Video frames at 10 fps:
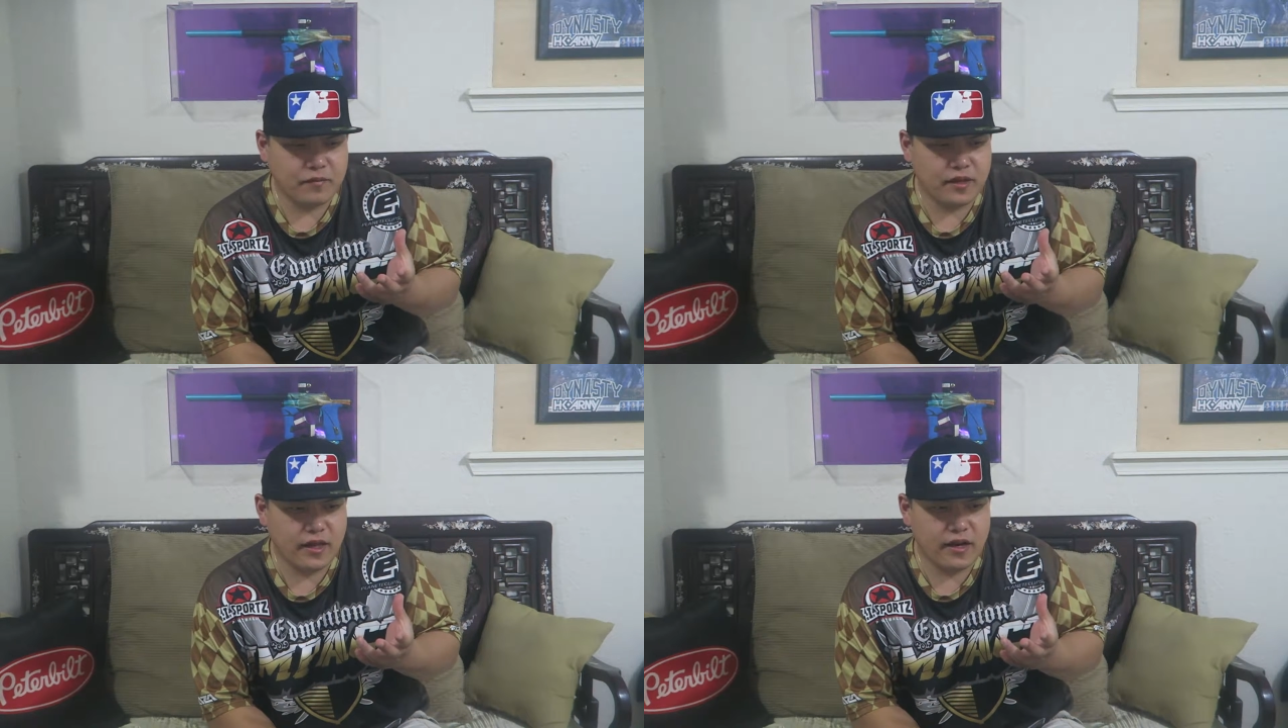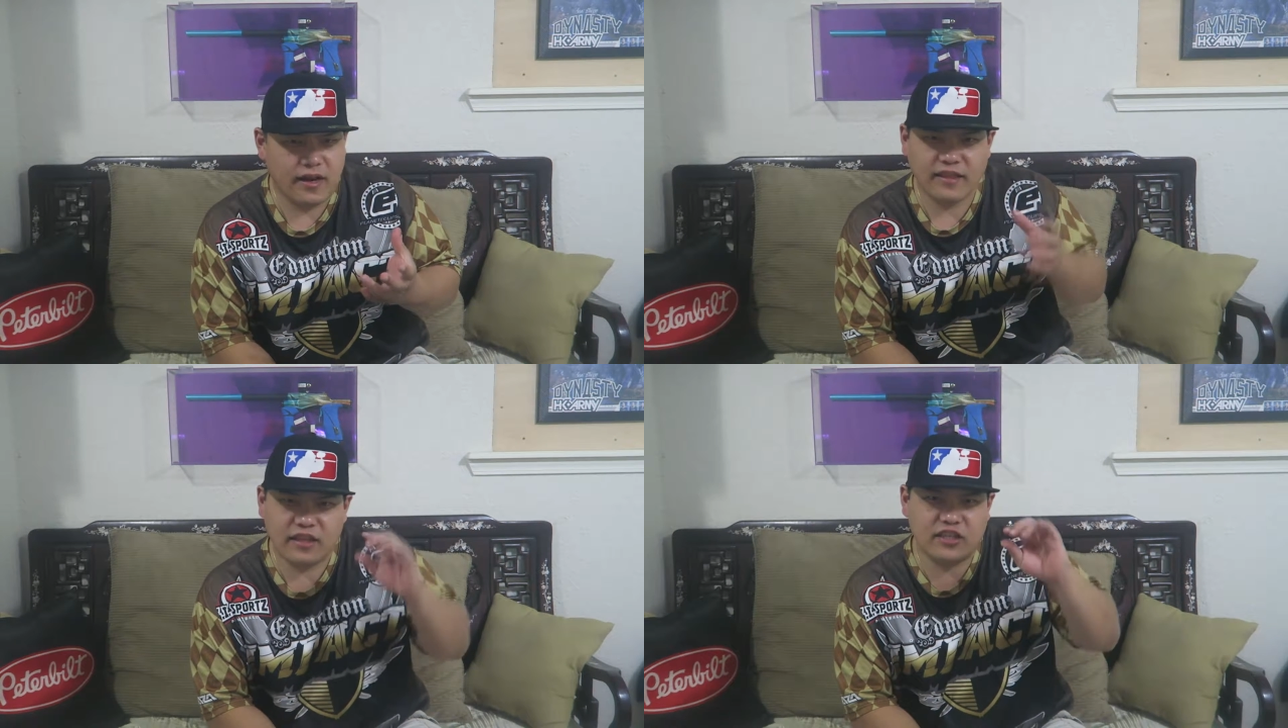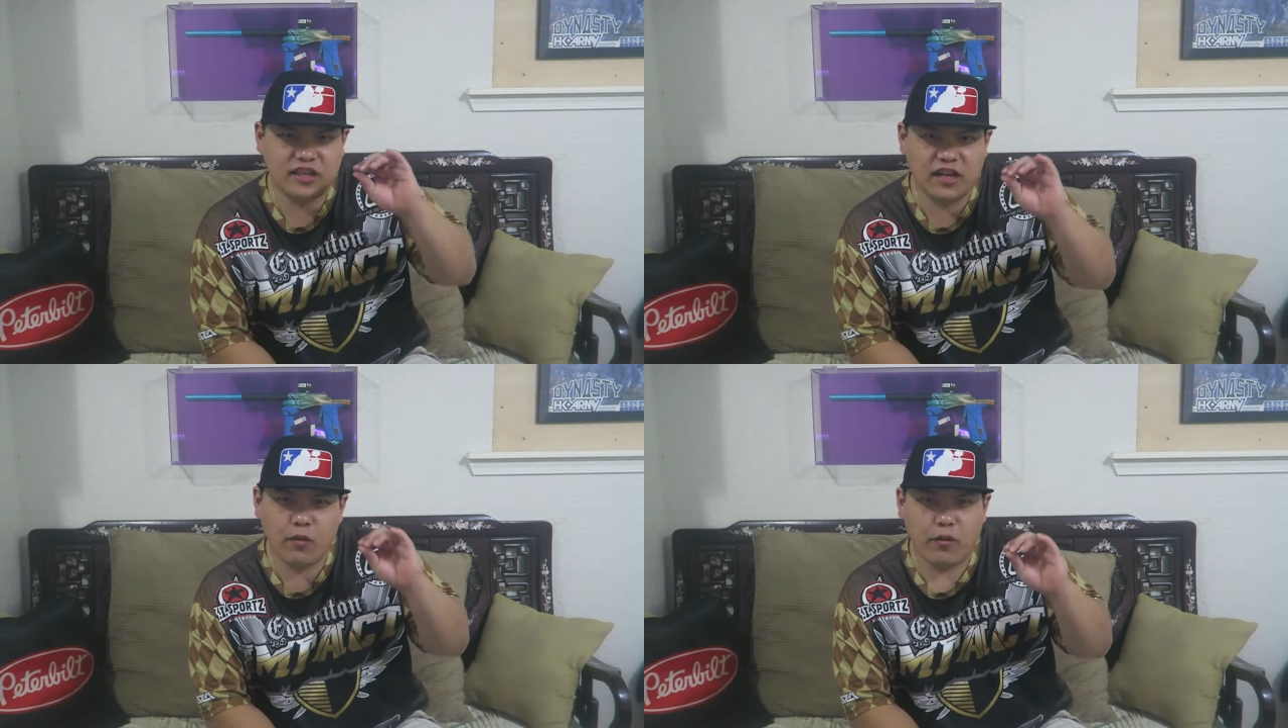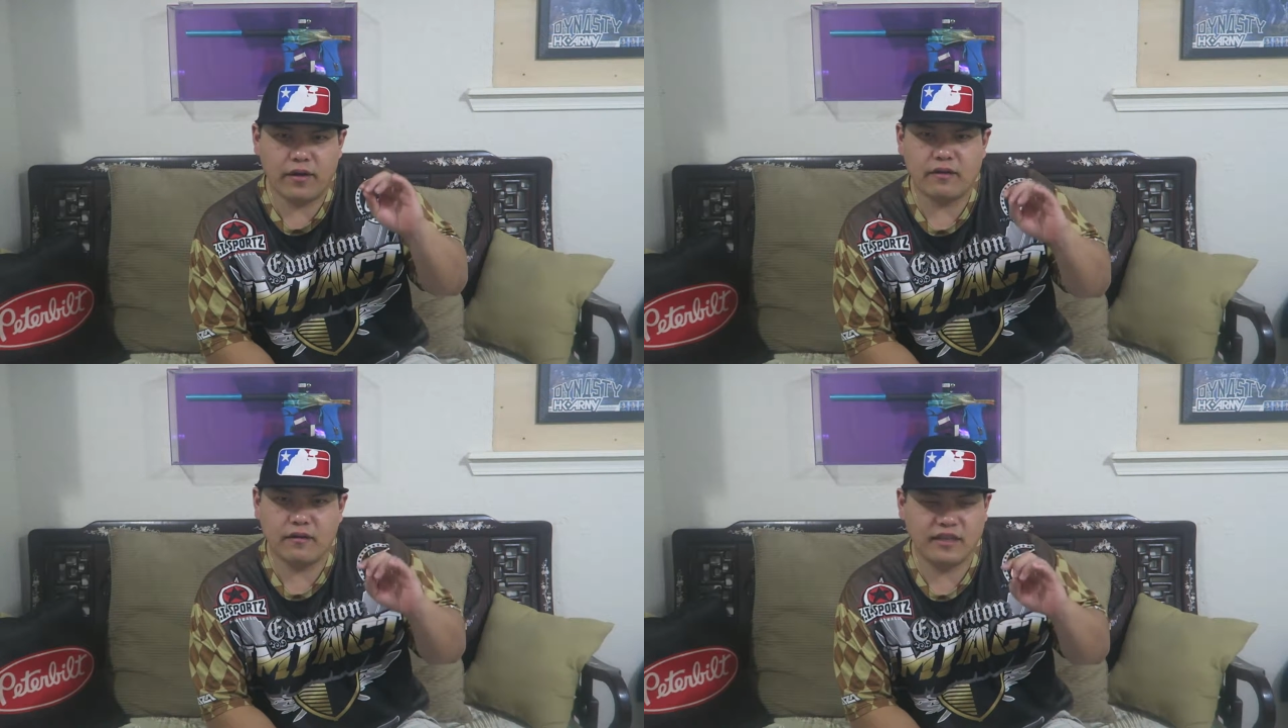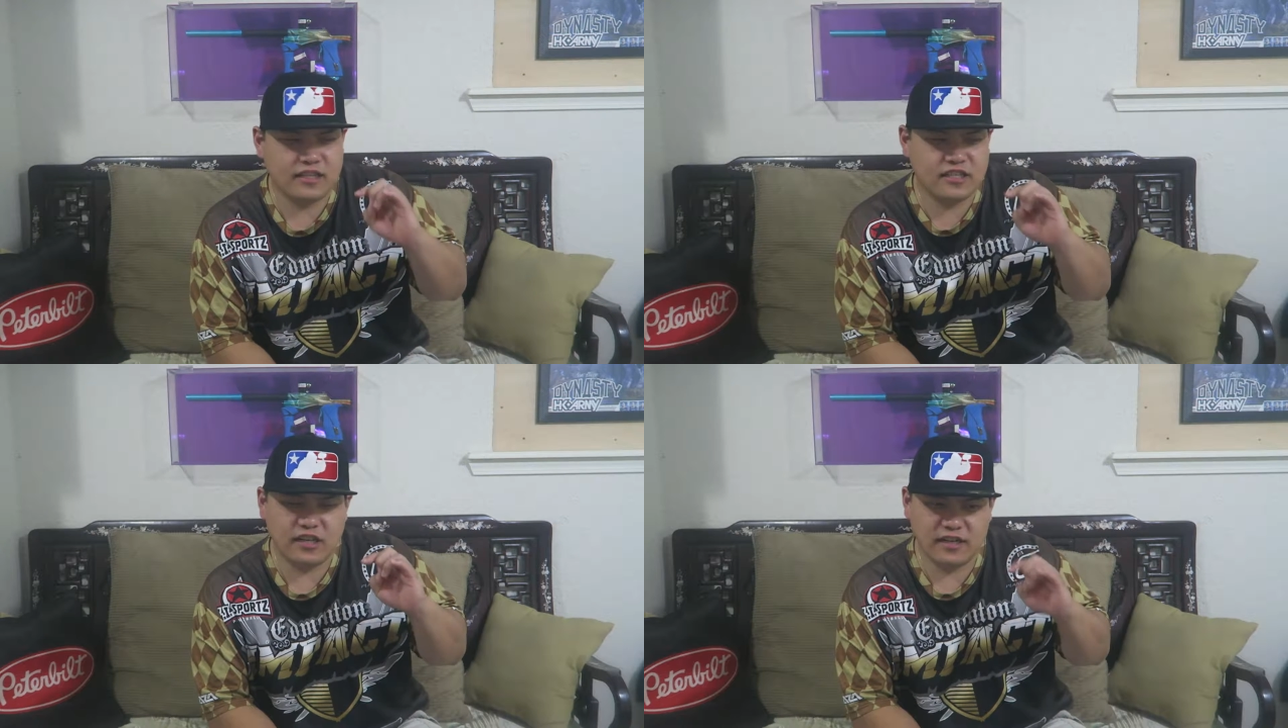Okay, not the jelly one, not
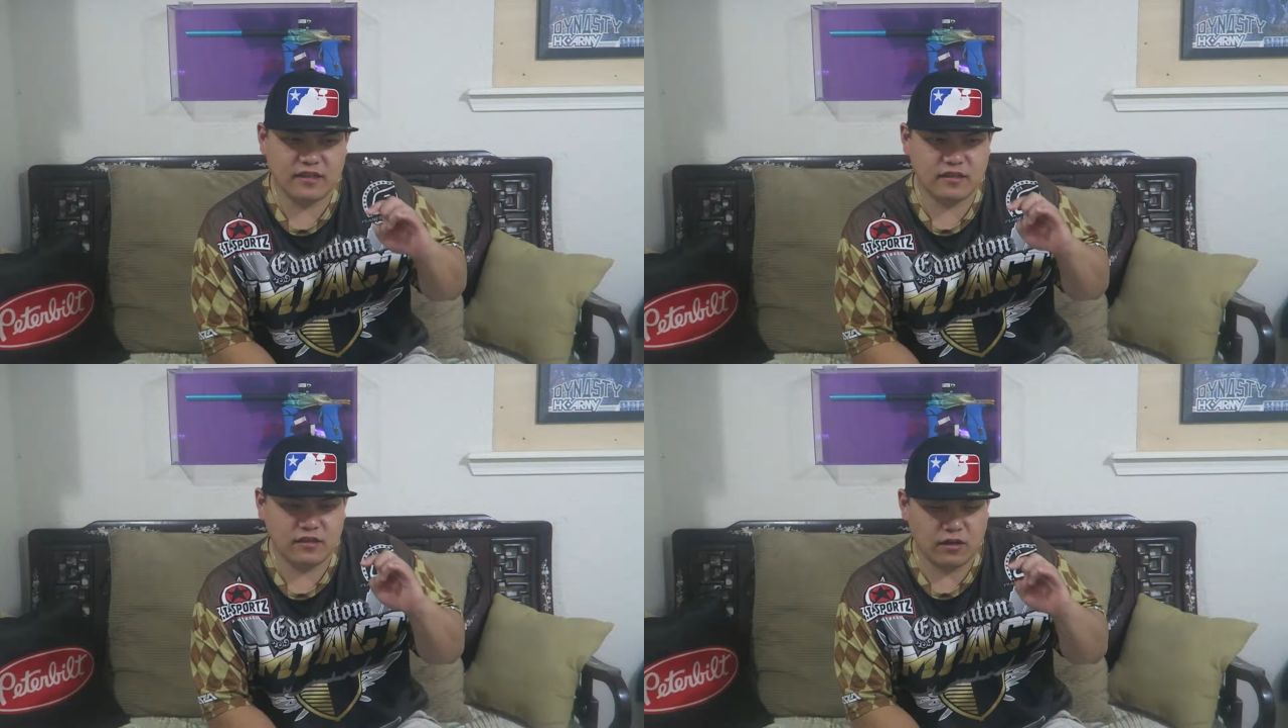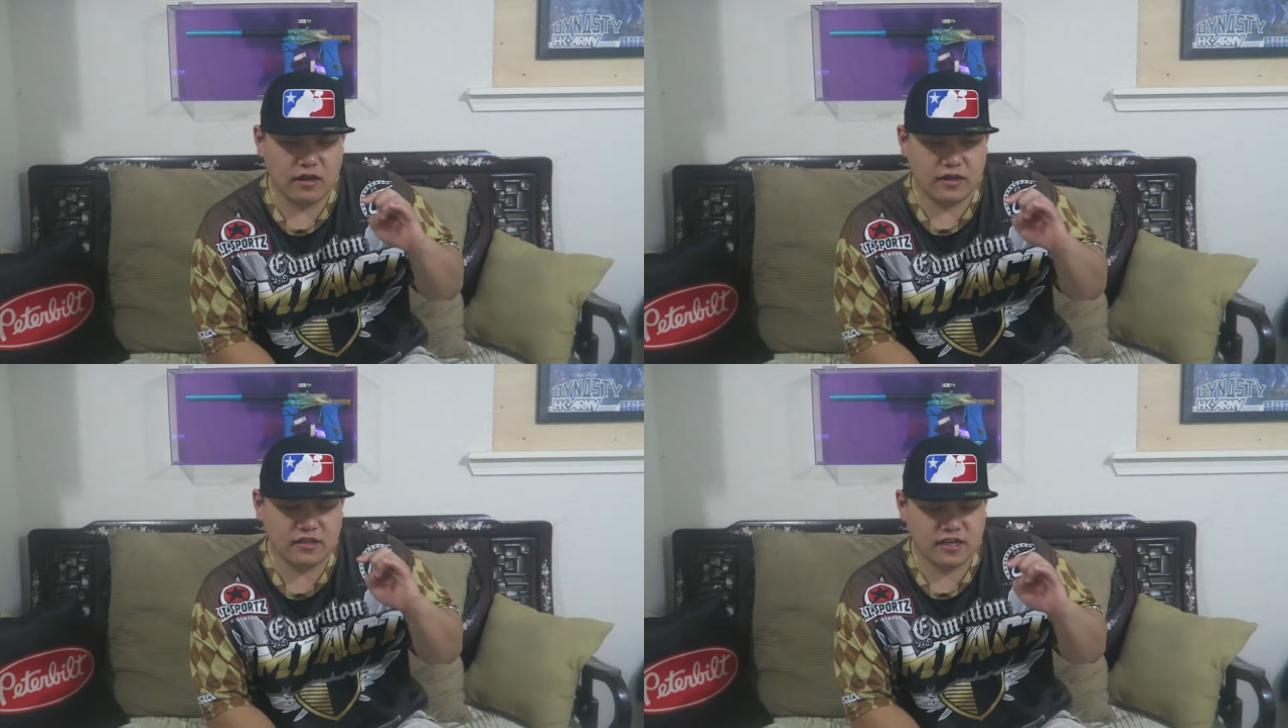the jelly uh,